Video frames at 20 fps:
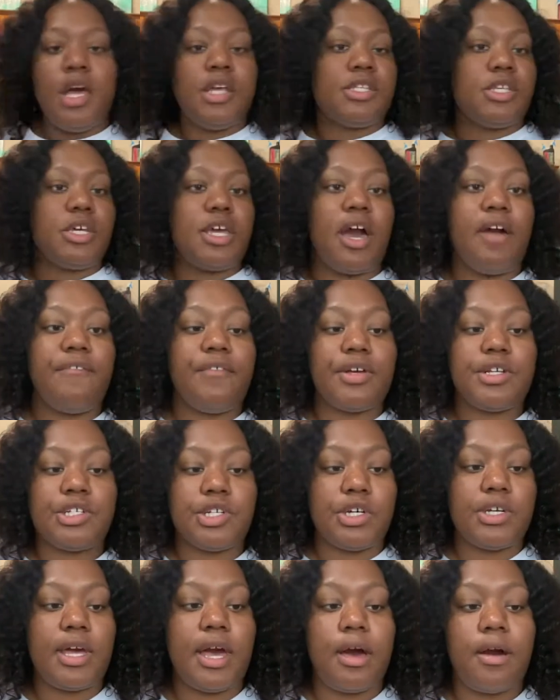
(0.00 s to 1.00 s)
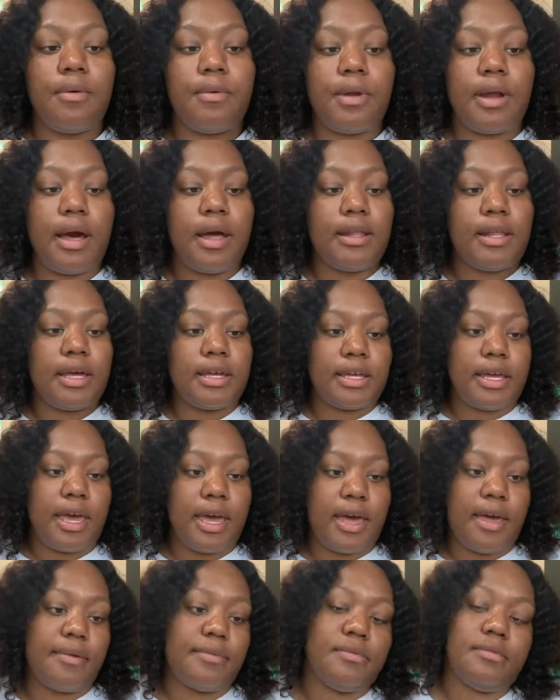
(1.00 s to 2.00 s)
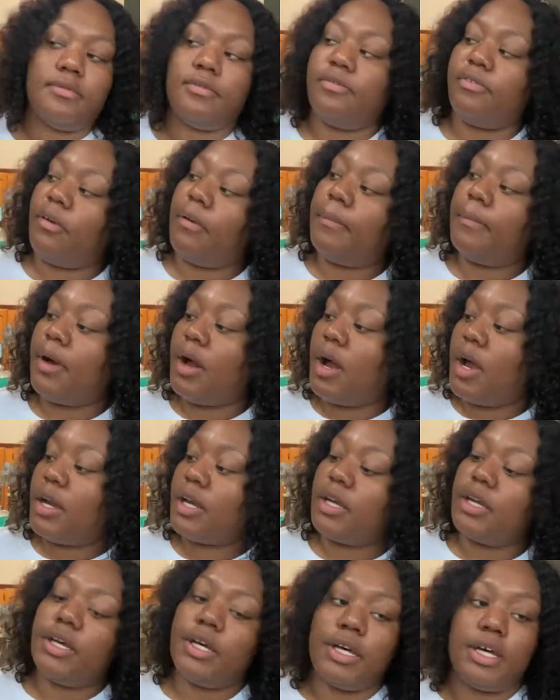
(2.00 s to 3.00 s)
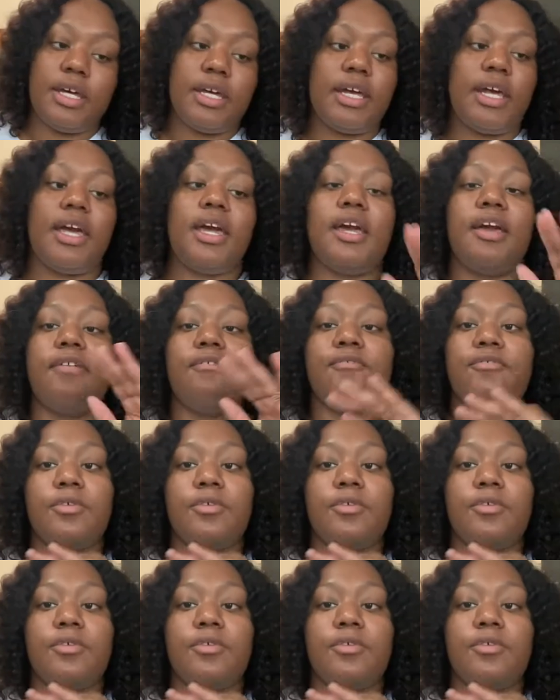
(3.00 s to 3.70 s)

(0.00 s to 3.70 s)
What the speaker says: So y'all, I'm gonna show y'all what all I got from Bargain Hunt and